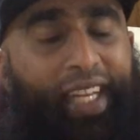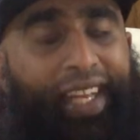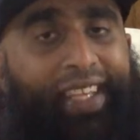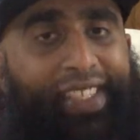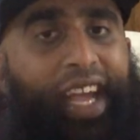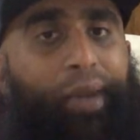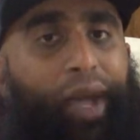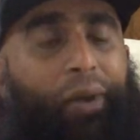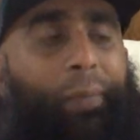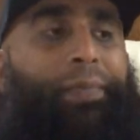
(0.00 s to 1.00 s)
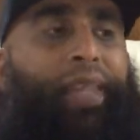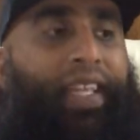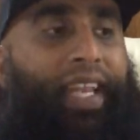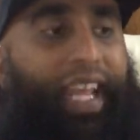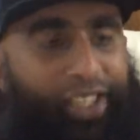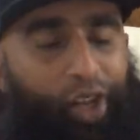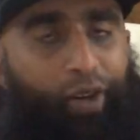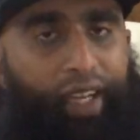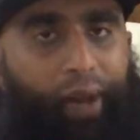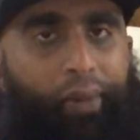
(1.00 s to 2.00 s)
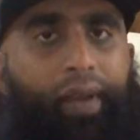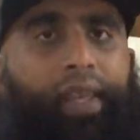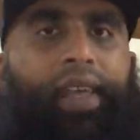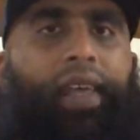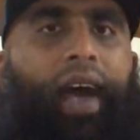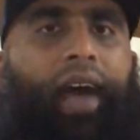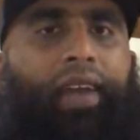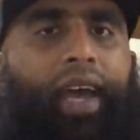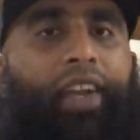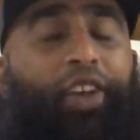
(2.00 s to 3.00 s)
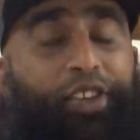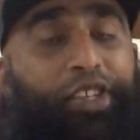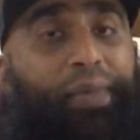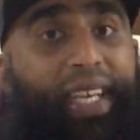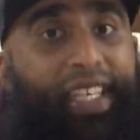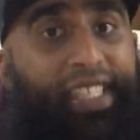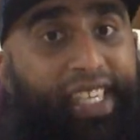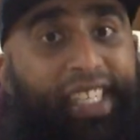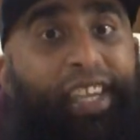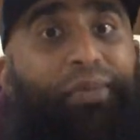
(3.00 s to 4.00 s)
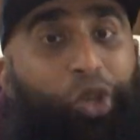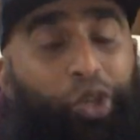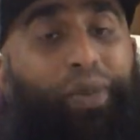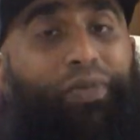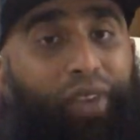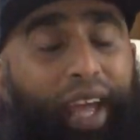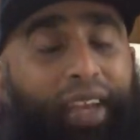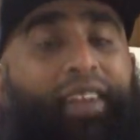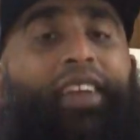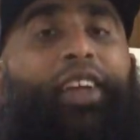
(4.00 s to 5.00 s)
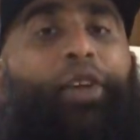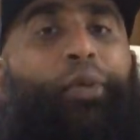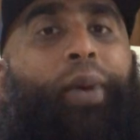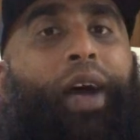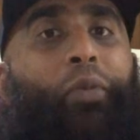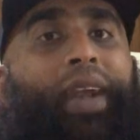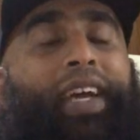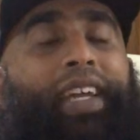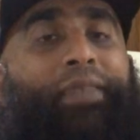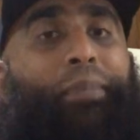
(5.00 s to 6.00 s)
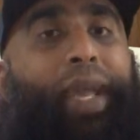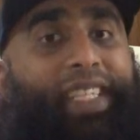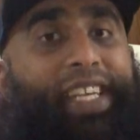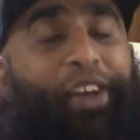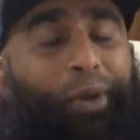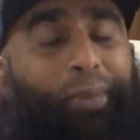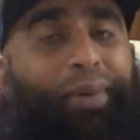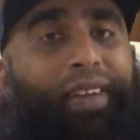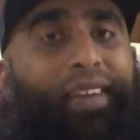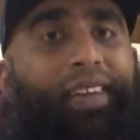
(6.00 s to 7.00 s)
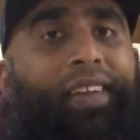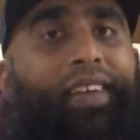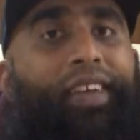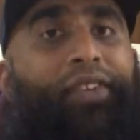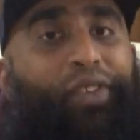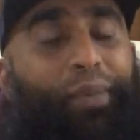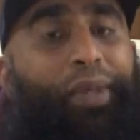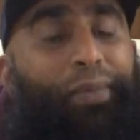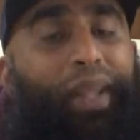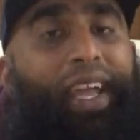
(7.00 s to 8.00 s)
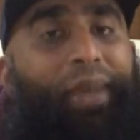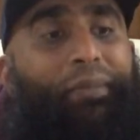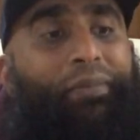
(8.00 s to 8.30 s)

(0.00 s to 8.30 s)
last time out, the last lockdown, and I learned to make a cheese and mushroom flan, where when I picked it up from the plate,